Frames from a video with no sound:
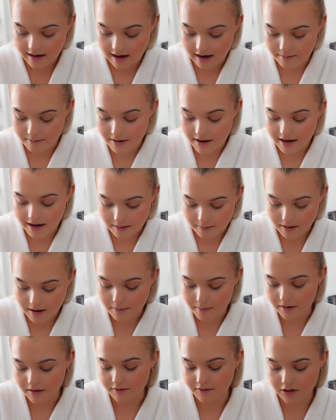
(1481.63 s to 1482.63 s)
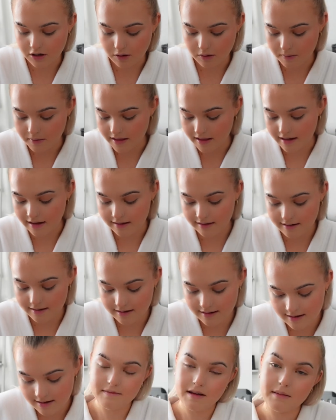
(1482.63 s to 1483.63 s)
and many people have told me
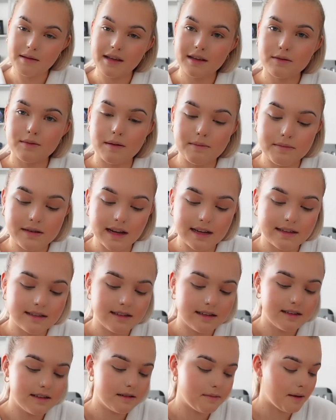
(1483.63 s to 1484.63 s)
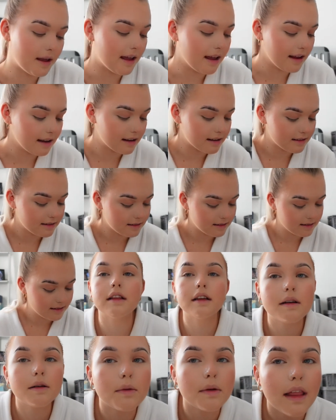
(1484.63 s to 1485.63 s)
this. Maybe that's what I'm destined to be.
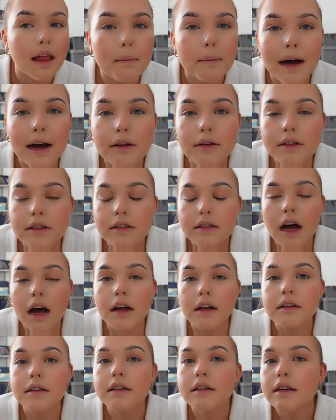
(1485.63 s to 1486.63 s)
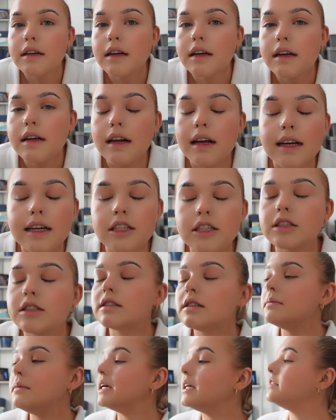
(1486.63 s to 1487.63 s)
Look at what that has done. Like, it's
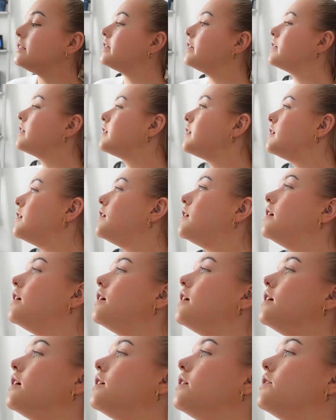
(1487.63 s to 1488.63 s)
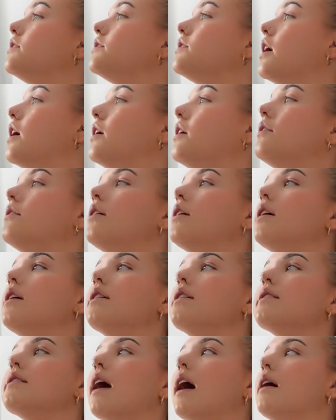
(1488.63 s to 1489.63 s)
just amazing. So,
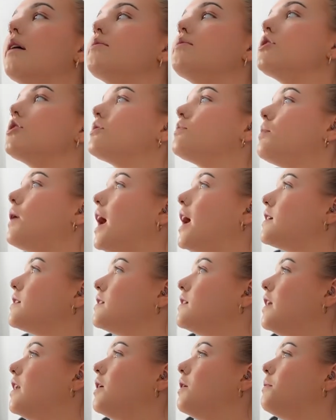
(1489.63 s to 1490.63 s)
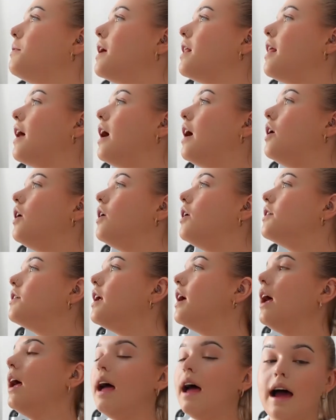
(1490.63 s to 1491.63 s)
yeah, I've just packed a little bit of that on.
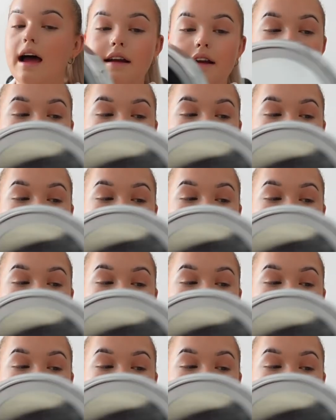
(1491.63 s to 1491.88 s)
And